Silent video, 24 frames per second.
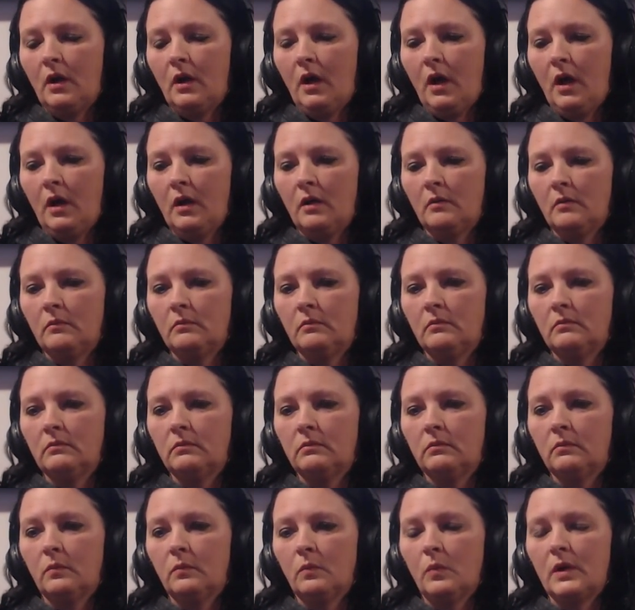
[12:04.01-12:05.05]
Um,
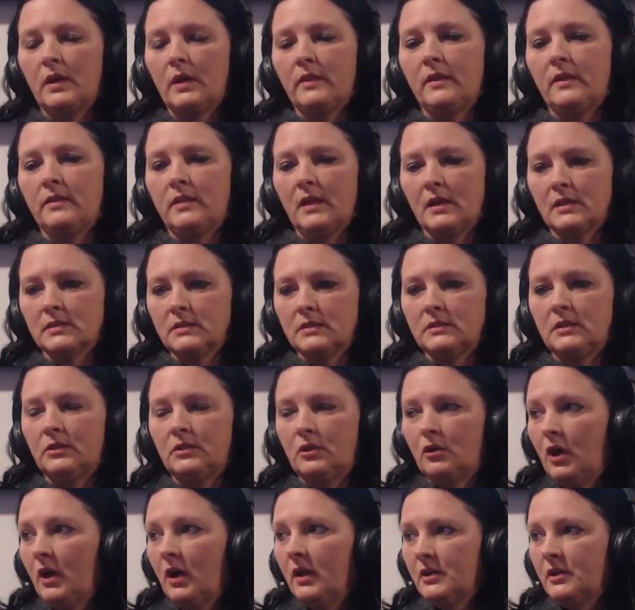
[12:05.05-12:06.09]
one of the things that the
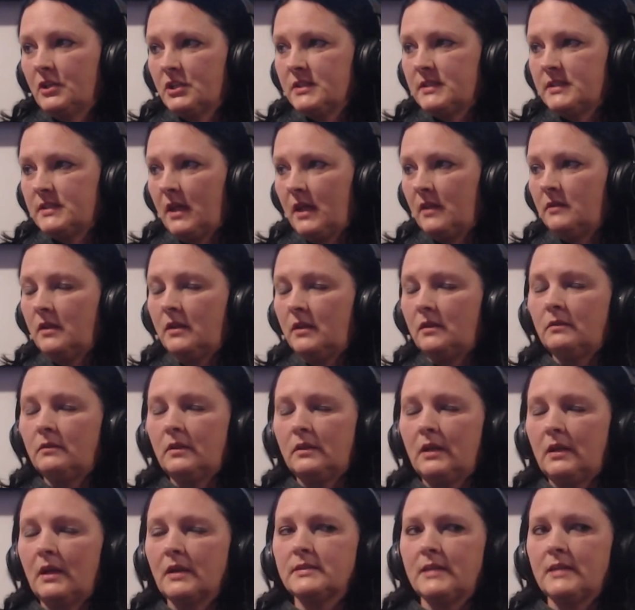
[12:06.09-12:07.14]
neurologist said that the
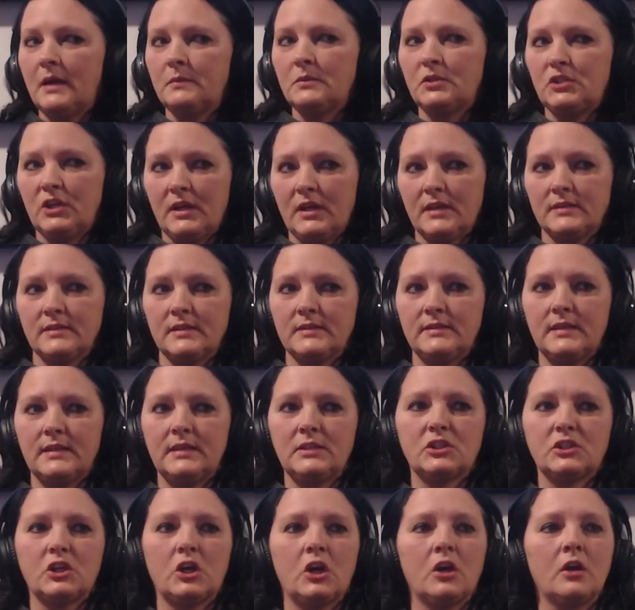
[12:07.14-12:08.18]
next time she has a
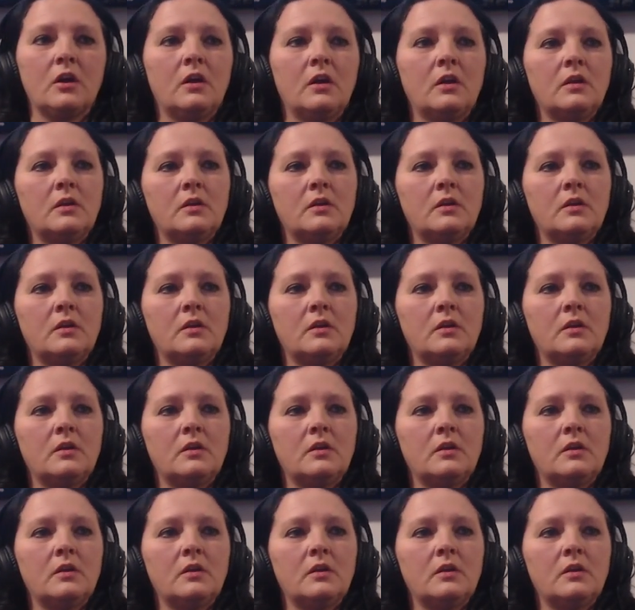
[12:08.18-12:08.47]
seizure,